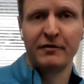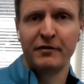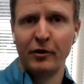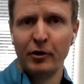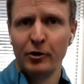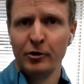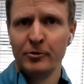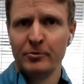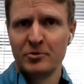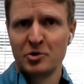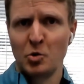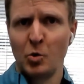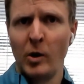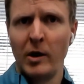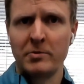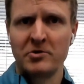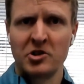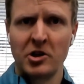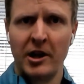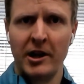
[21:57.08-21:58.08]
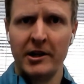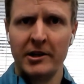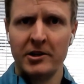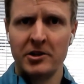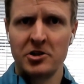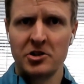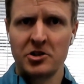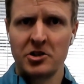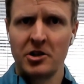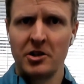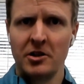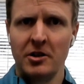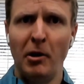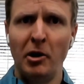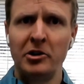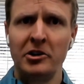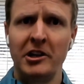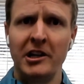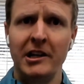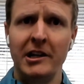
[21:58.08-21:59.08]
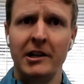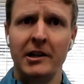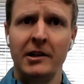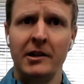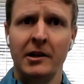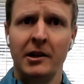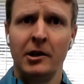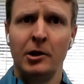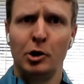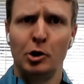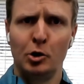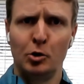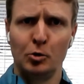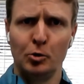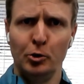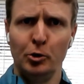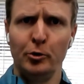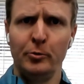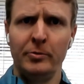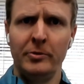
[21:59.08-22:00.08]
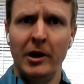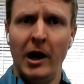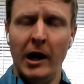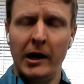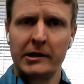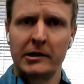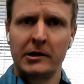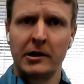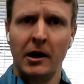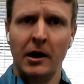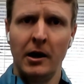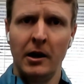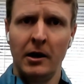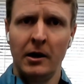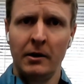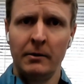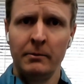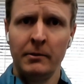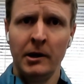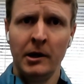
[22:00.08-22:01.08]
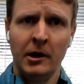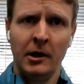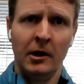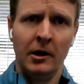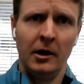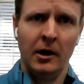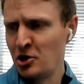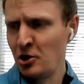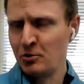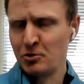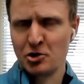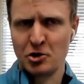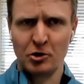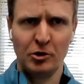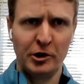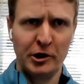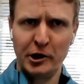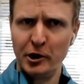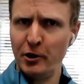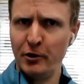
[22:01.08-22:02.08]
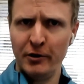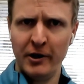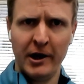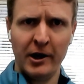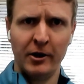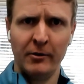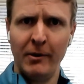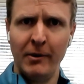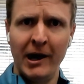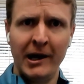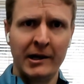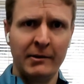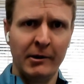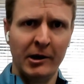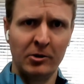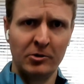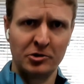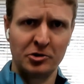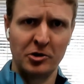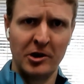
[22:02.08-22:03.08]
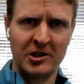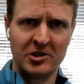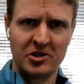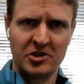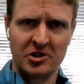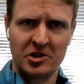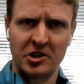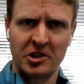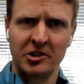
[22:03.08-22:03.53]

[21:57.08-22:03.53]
firm's website is bundygroup.com. So certainly go there. My email address is